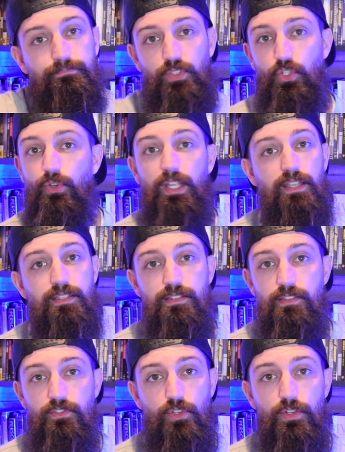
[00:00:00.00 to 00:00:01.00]
Your guess
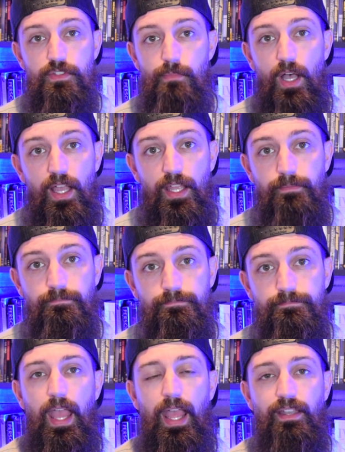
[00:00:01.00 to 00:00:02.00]
is as good as mine.
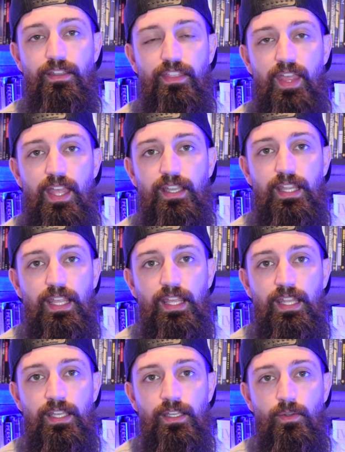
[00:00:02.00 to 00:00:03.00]
And then
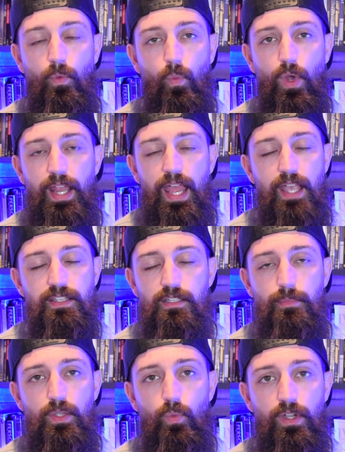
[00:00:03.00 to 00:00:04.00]
in what has
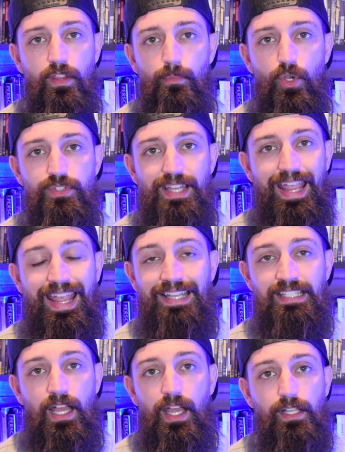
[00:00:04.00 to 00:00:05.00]
to be one of the most
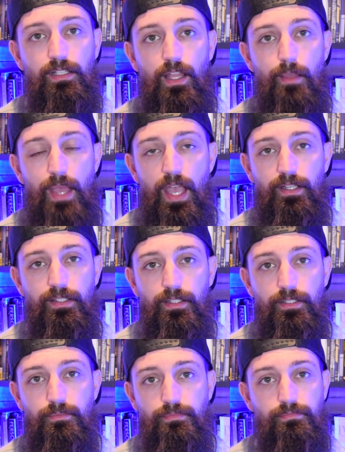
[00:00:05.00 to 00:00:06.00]

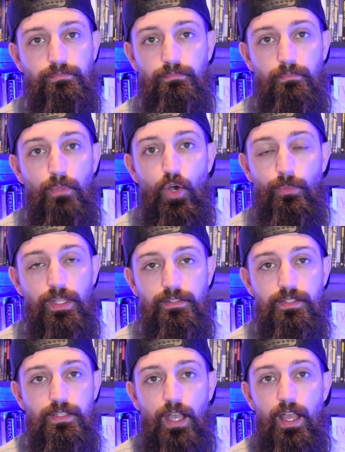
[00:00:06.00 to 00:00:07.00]
anticlimactic
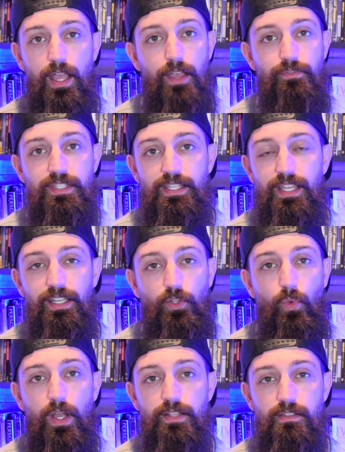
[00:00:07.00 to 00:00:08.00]
moments I have seen in
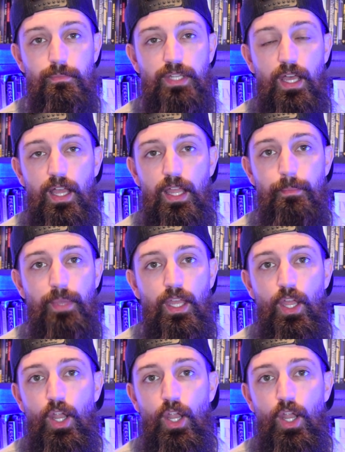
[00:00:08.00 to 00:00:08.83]
quite some time,